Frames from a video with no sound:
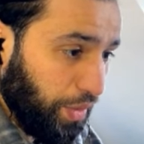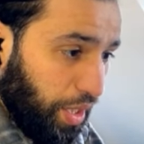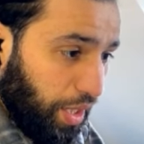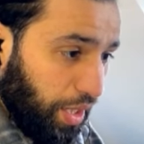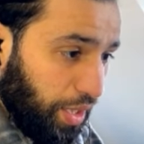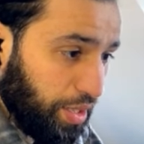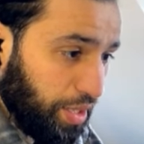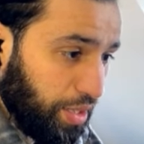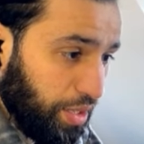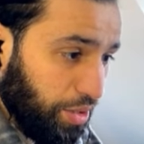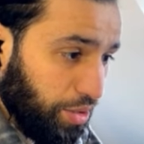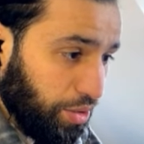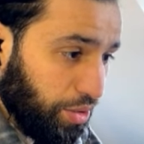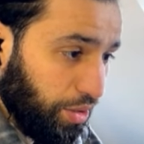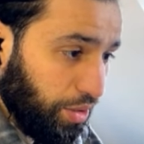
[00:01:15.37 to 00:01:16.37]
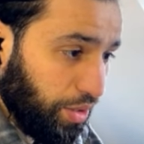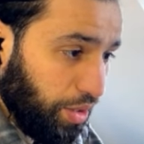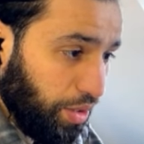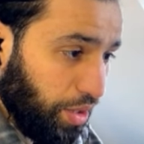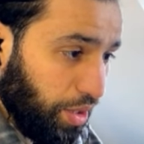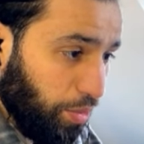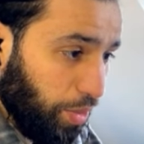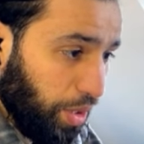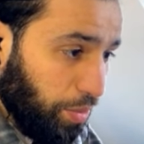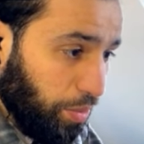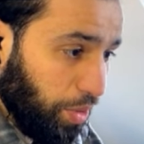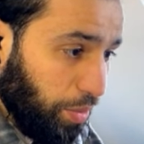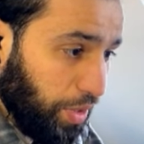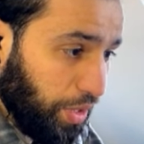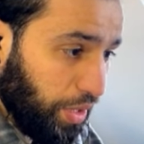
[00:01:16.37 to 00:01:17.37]
At 16 years old, One
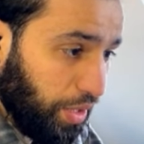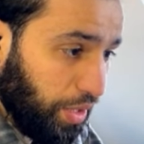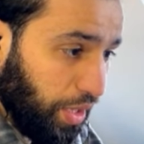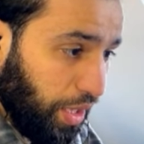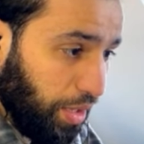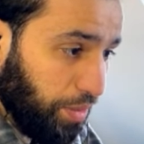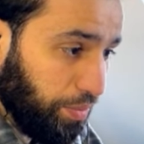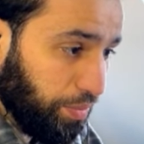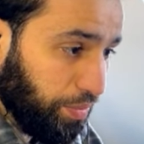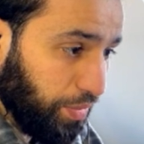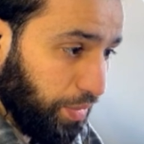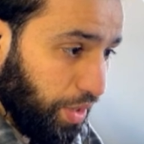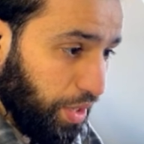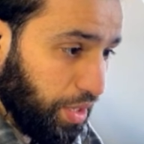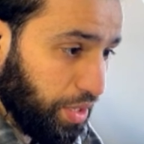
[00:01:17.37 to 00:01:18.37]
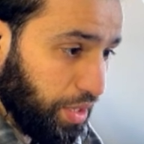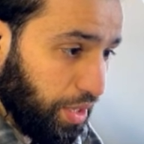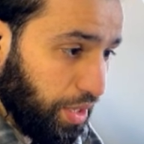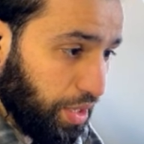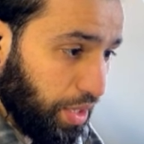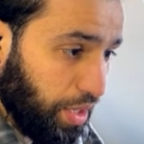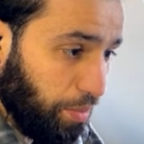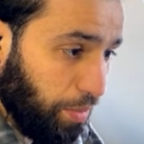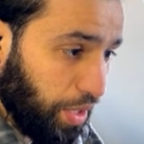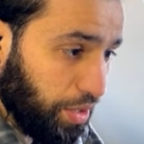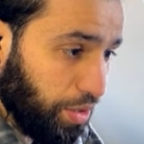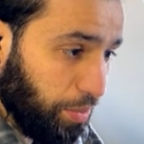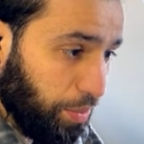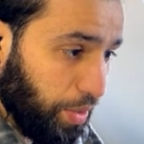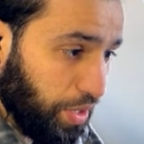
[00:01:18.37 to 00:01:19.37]
Moment in Time. This is a
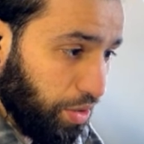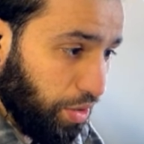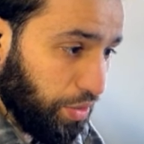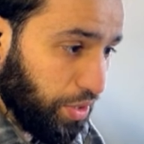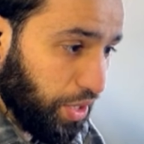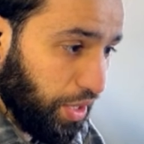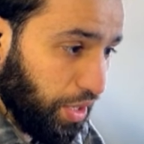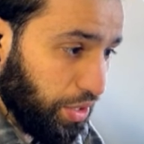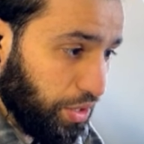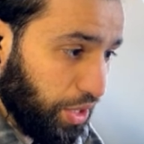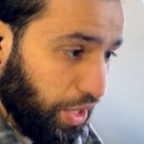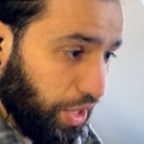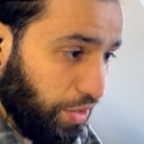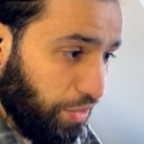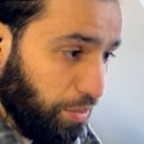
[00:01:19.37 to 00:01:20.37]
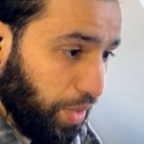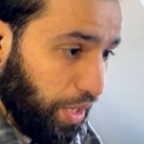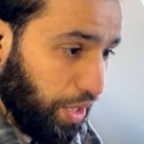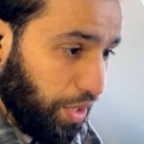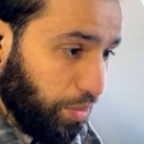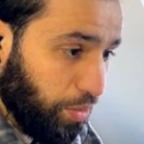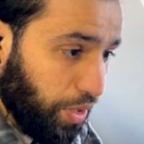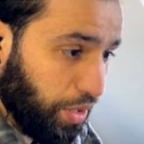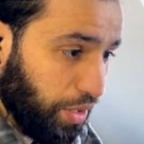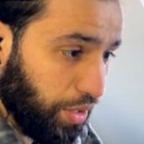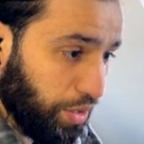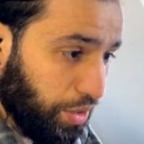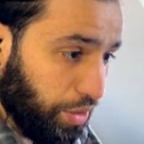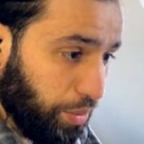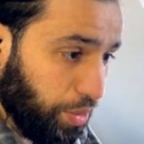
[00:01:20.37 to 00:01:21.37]
masterpiece of singing. She gave many
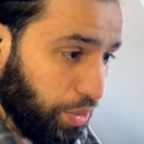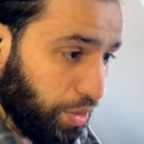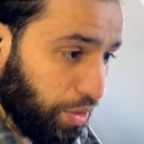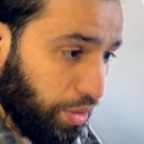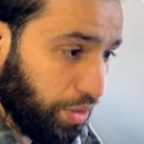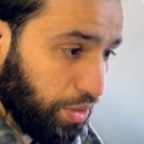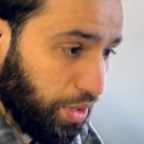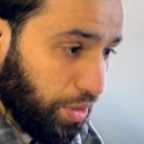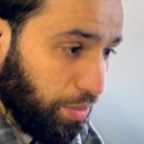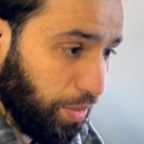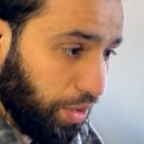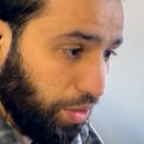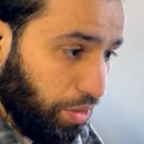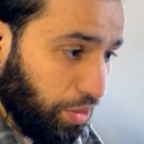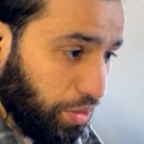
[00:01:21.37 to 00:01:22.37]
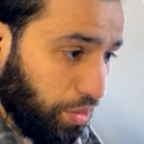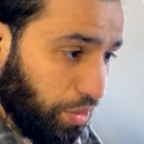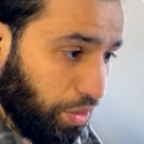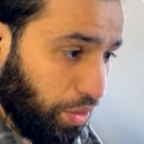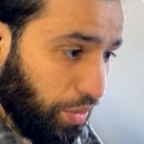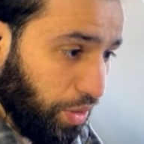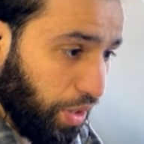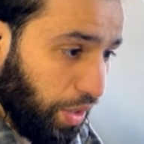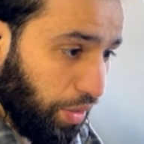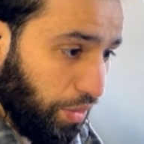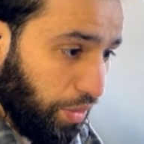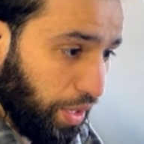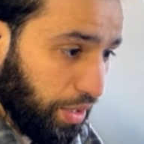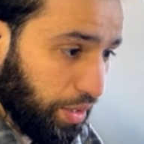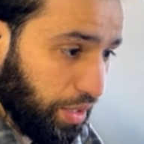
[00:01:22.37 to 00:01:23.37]
Whitney tribute concerts, but also cover
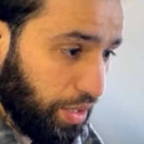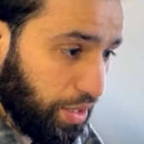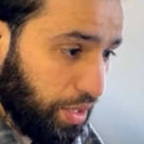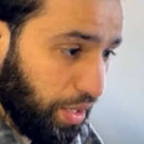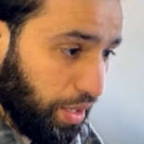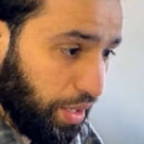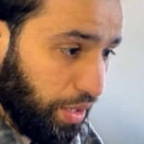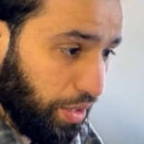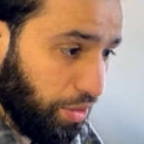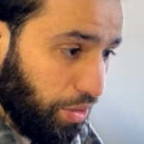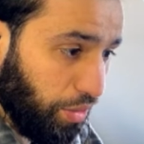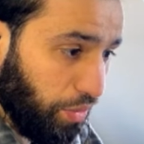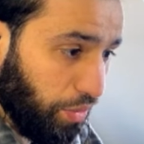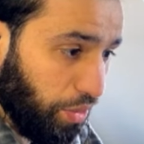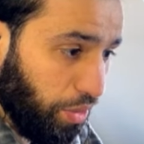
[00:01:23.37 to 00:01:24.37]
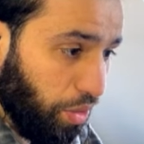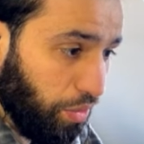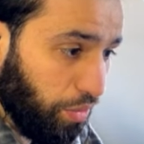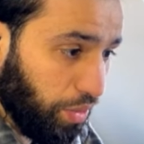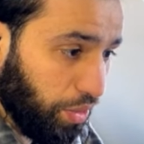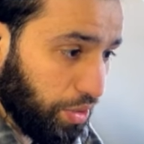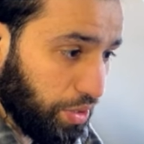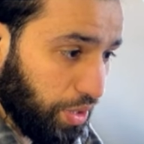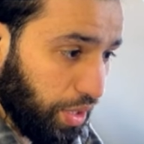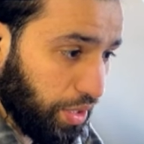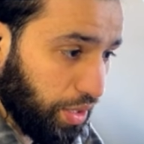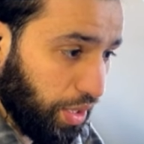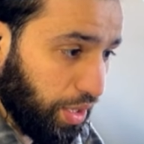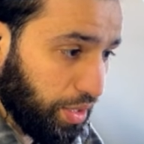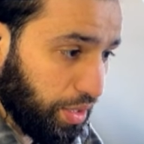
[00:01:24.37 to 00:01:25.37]
other artists singing in her own voice,
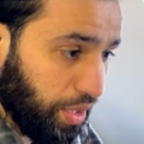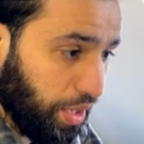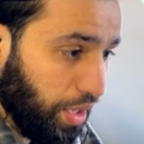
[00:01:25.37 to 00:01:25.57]
such as